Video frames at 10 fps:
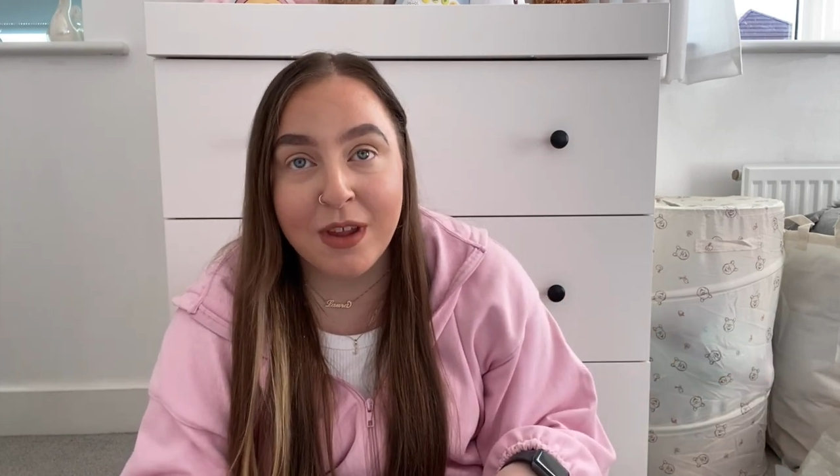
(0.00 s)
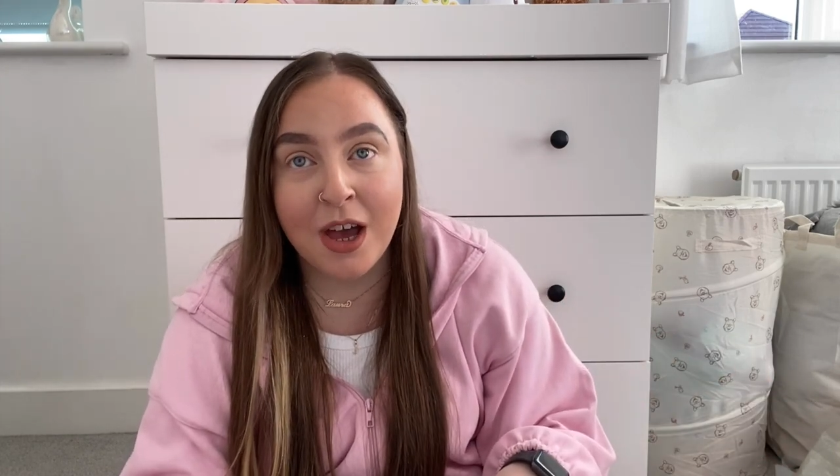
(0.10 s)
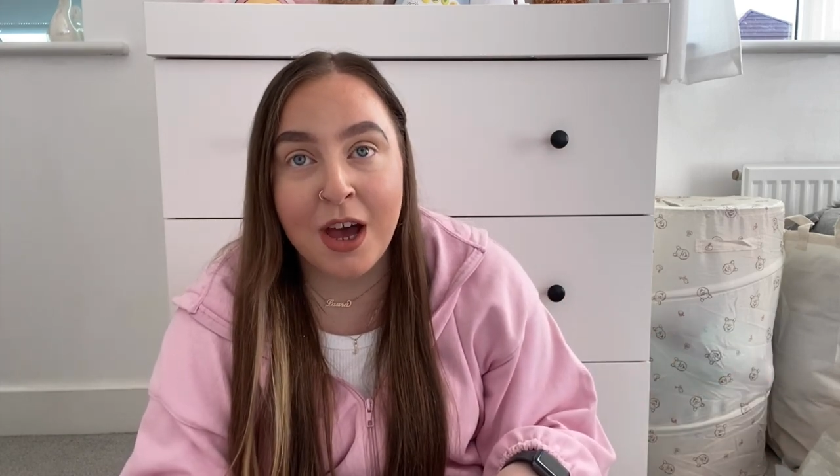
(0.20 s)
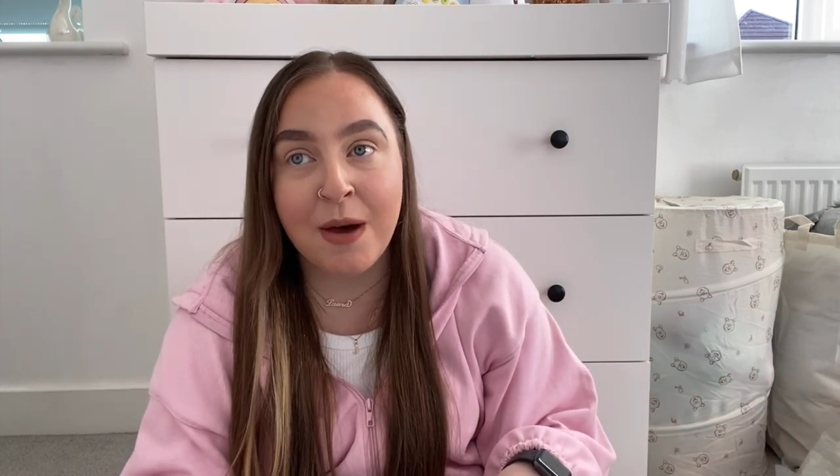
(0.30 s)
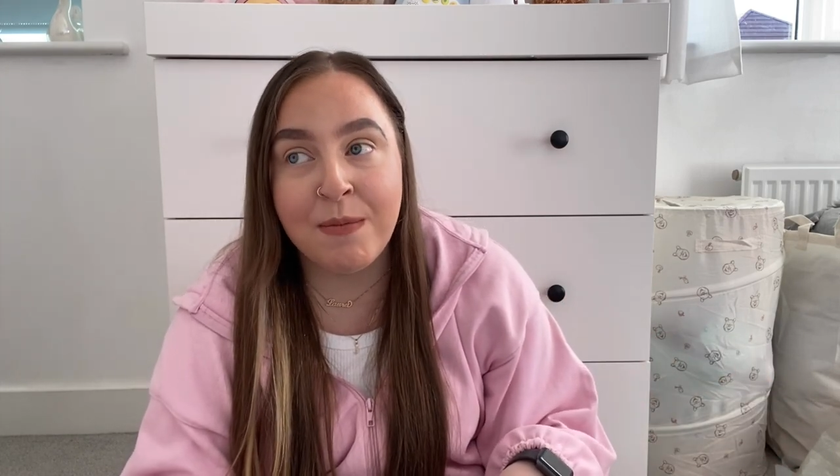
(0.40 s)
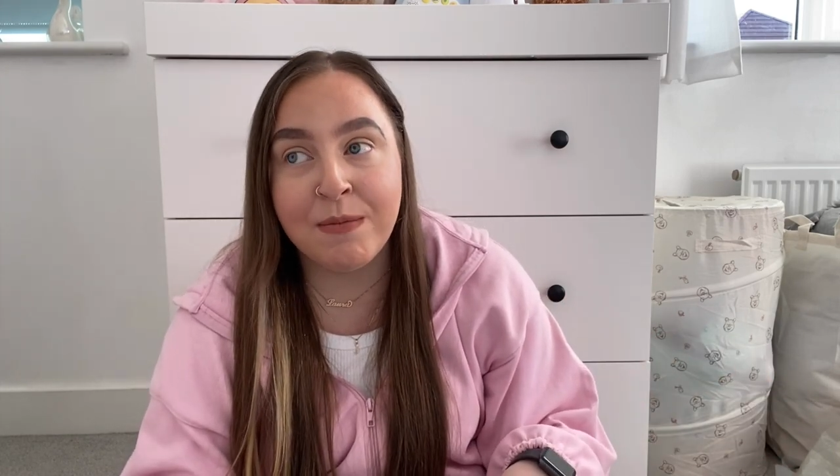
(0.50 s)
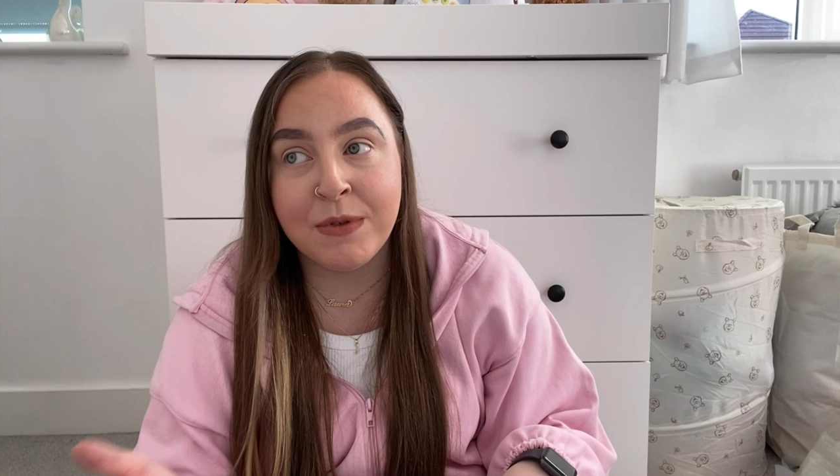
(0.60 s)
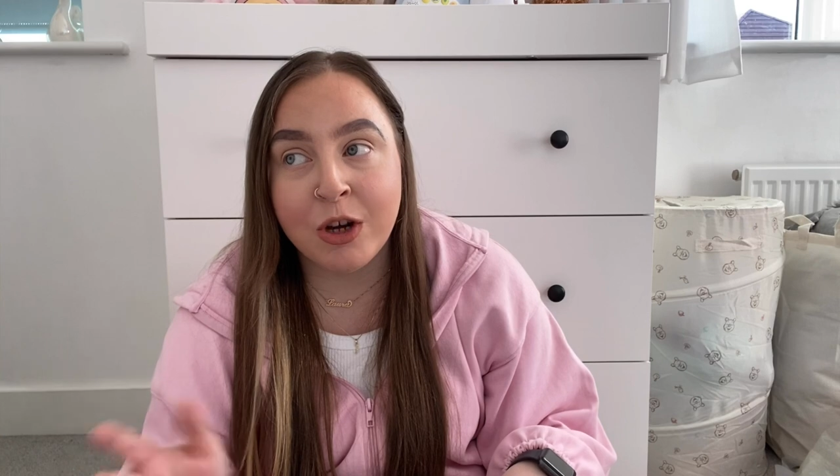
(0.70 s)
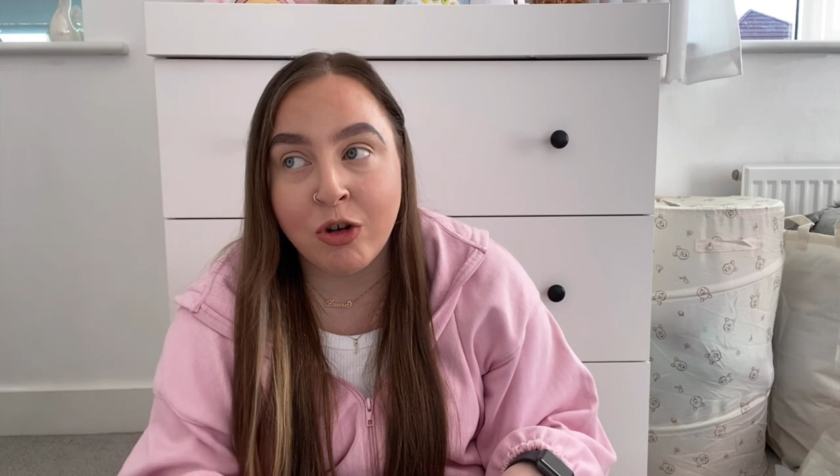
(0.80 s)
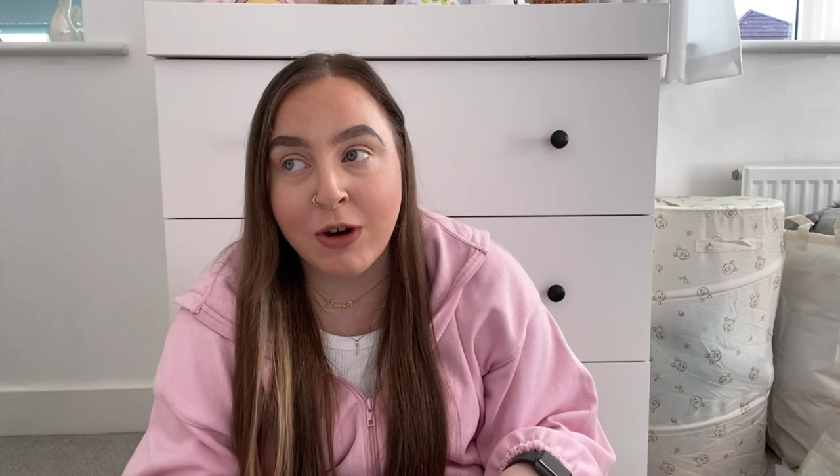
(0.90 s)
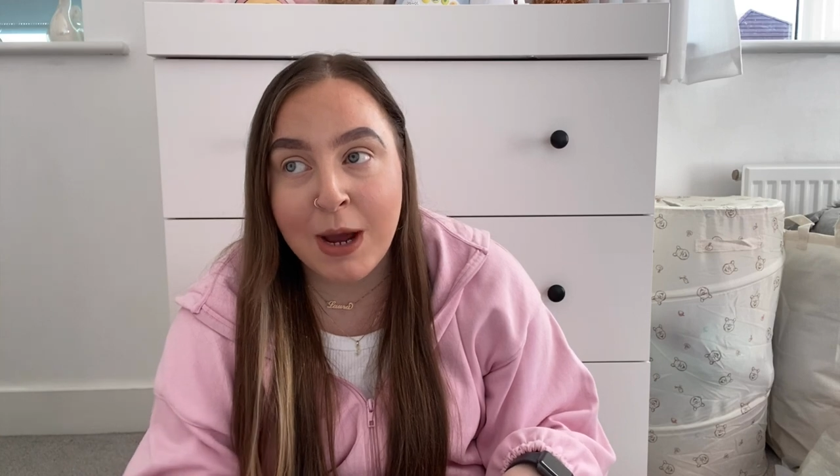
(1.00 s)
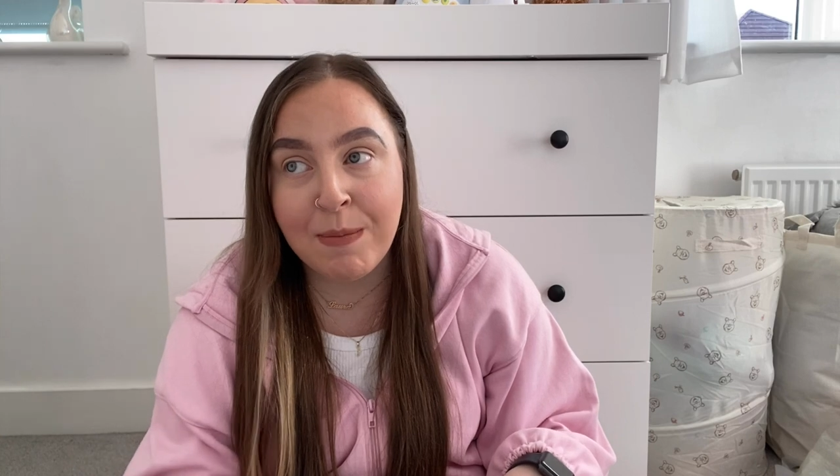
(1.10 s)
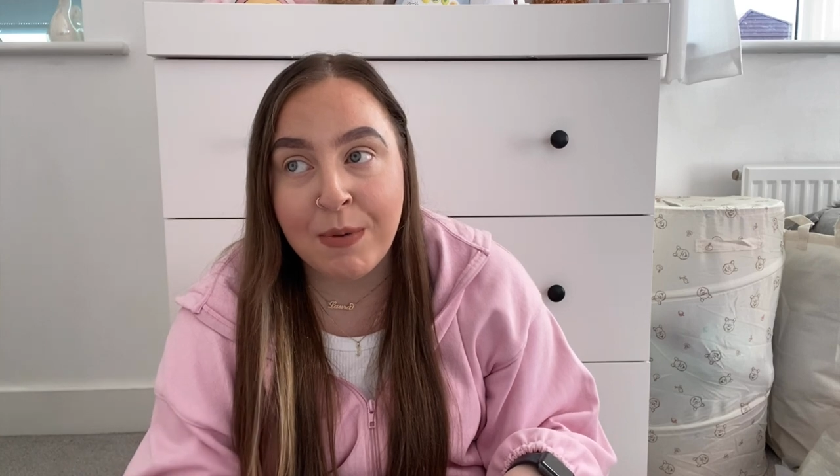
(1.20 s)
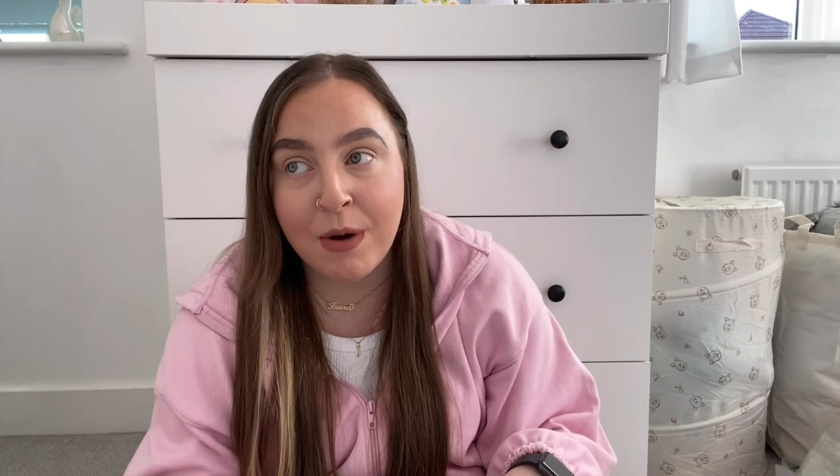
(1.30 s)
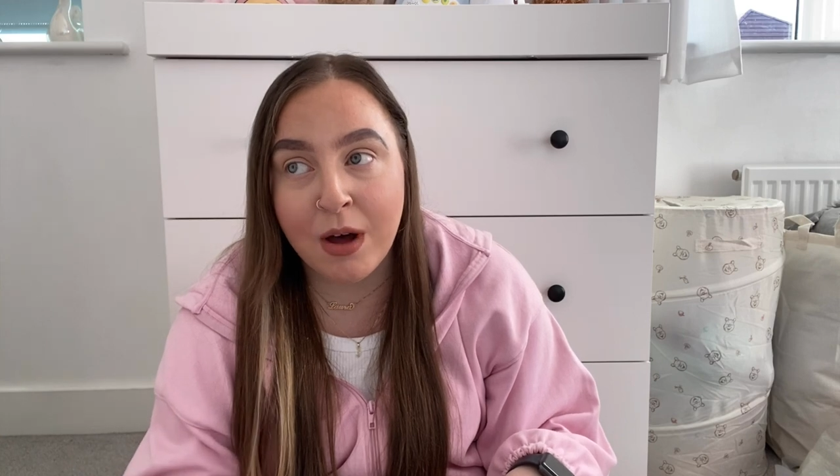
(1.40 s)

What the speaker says: The crib,